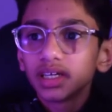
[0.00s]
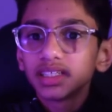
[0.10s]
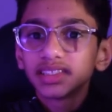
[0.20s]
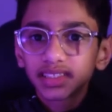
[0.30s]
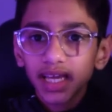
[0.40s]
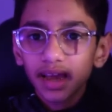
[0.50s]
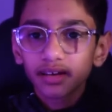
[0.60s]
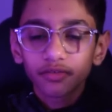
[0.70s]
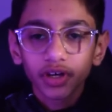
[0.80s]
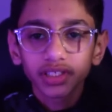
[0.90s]

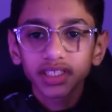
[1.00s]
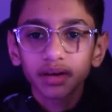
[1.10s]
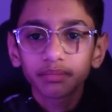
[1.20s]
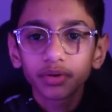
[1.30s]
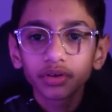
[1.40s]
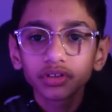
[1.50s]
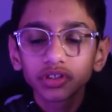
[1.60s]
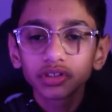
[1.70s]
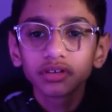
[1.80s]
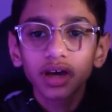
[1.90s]
stand, for example,
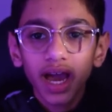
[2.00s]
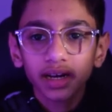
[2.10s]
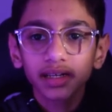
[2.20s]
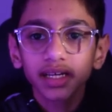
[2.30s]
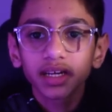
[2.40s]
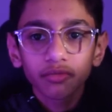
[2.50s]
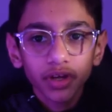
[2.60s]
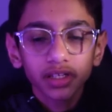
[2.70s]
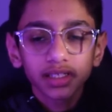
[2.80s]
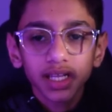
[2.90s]
to act like
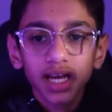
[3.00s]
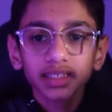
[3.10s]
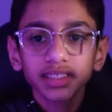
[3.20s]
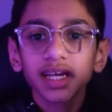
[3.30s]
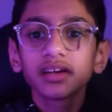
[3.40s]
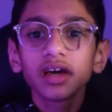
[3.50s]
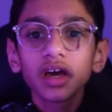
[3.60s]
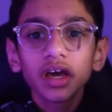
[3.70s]
real glass, and